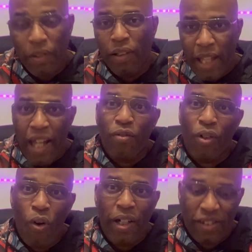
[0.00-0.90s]
last
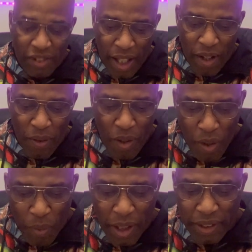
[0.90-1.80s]
recorded sell
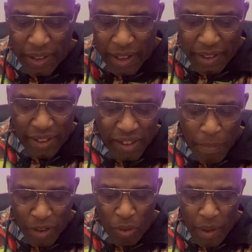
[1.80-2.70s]
was
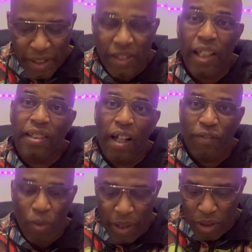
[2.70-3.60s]
December 26th of
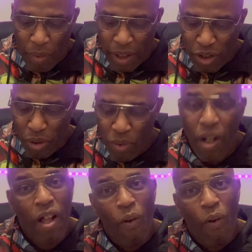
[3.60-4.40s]
2022,